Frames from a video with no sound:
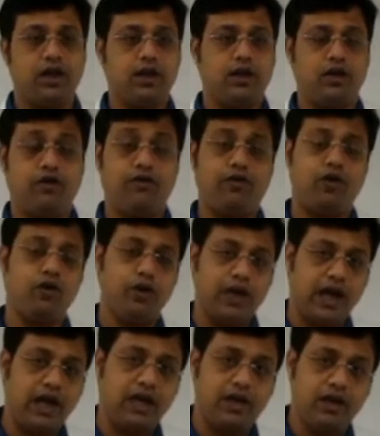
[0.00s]
of following
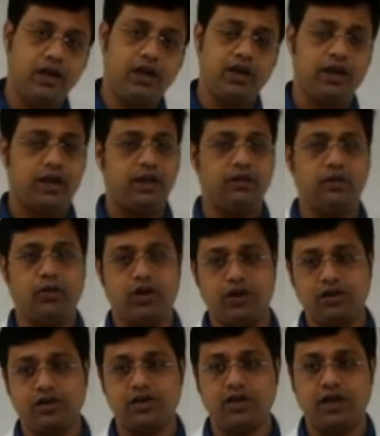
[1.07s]
ITIL and what
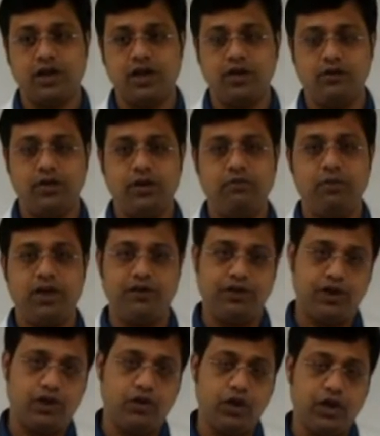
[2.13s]
is a
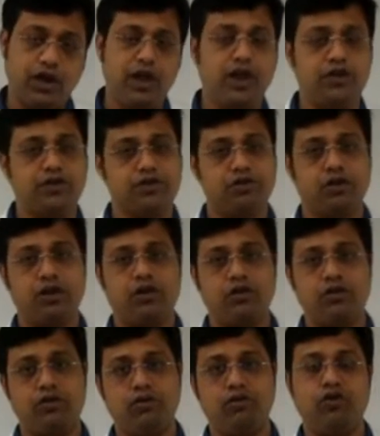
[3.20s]
benefit to an individual
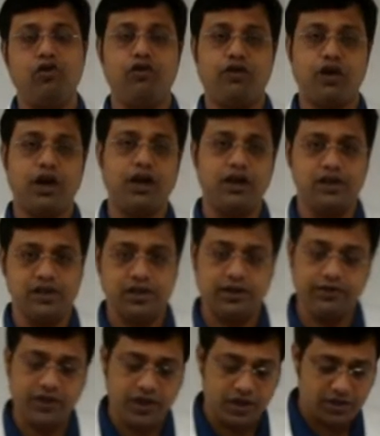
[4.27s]
to go for ITIL
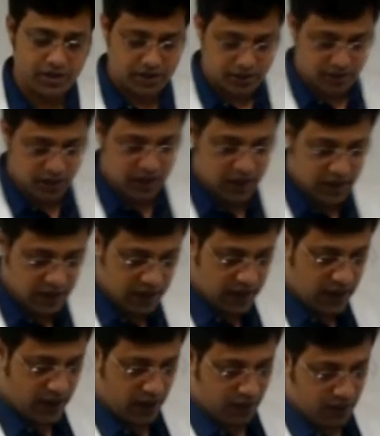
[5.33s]
certification.
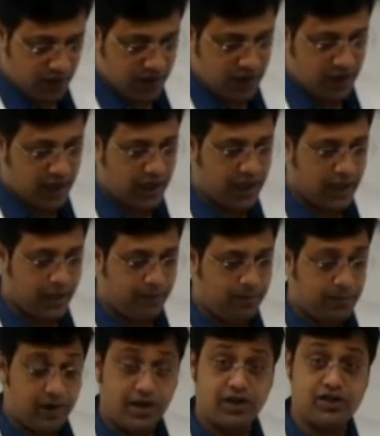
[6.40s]
Now,
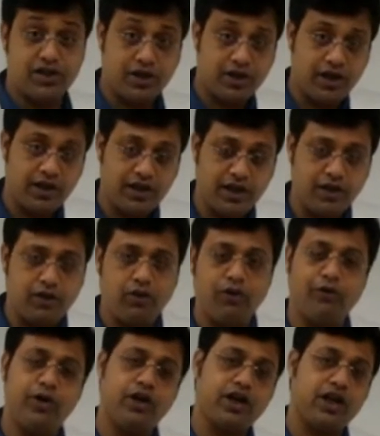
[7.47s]
considering that you are
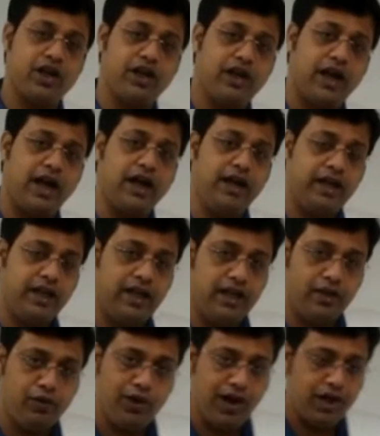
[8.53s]
working in an IT
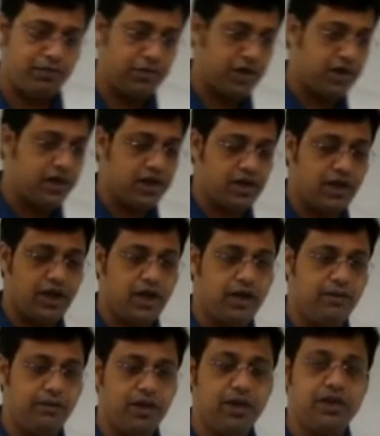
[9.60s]
environment,
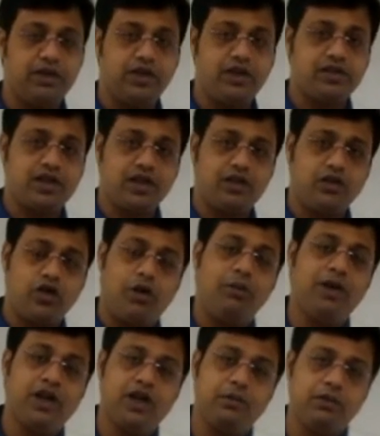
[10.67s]
these are the
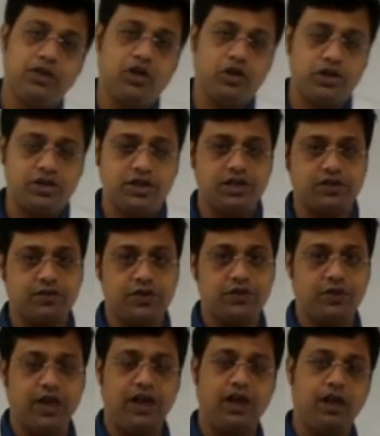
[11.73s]
common terminologies which
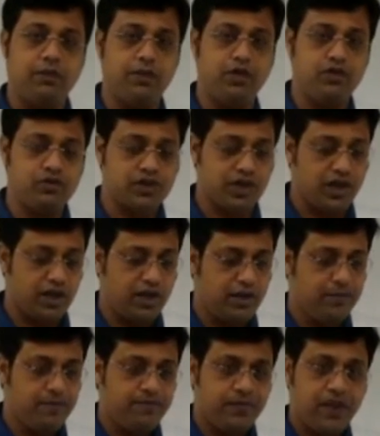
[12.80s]
we end up using
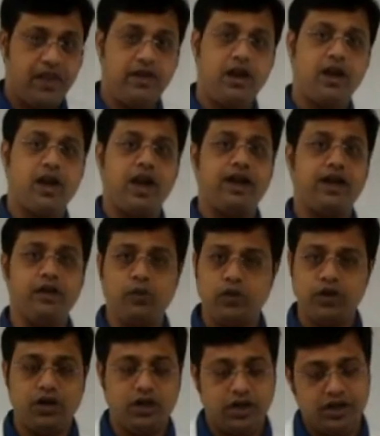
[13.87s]
in our IT
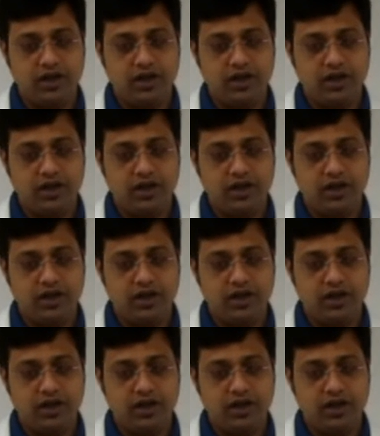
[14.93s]
world.